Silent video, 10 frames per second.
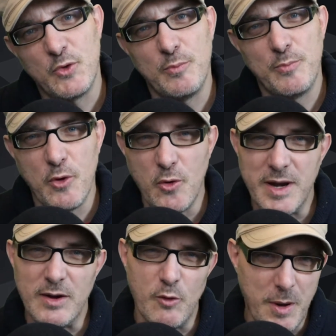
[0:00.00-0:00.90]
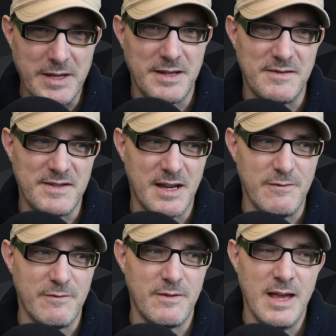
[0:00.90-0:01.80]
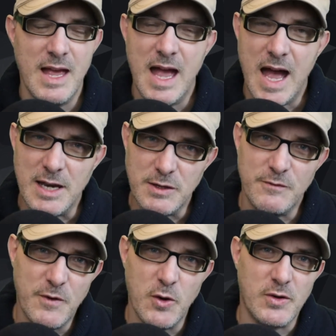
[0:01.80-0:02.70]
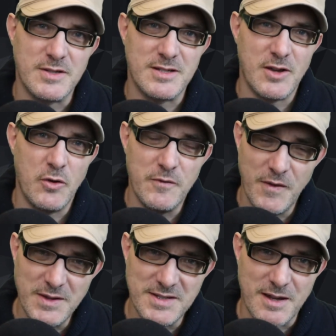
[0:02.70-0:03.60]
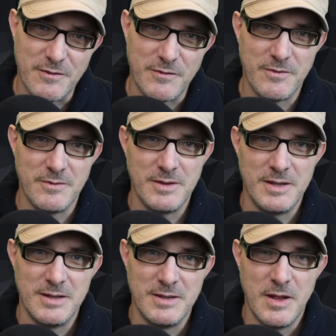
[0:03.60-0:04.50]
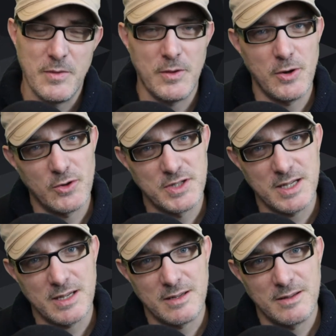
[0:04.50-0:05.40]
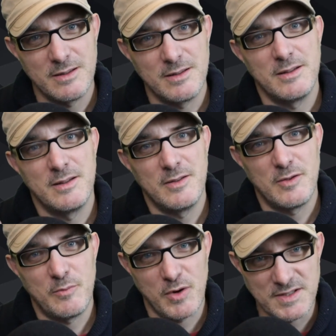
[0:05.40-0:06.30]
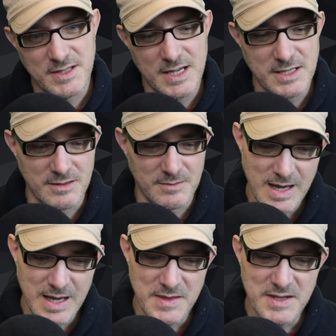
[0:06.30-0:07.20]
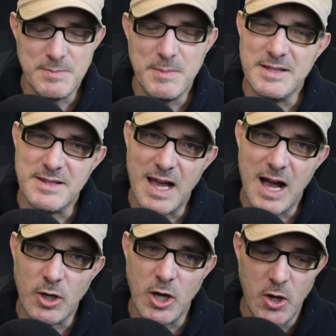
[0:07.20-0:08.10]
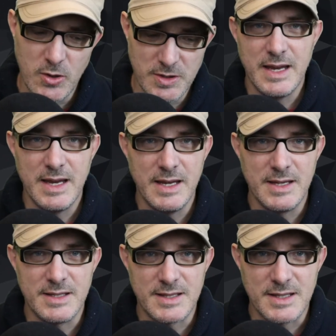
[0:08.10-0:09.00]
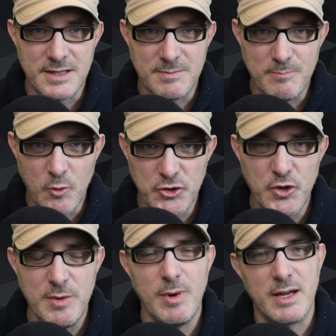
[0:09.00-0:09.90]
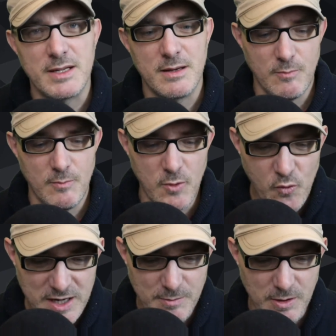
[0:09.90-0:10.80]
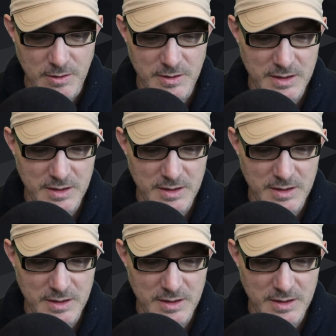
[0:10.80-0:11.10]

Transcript: the boring, repetitive stuff and to focus on the fun stuff, the logic, the presentation. This means that our code is more streamlined, more readable.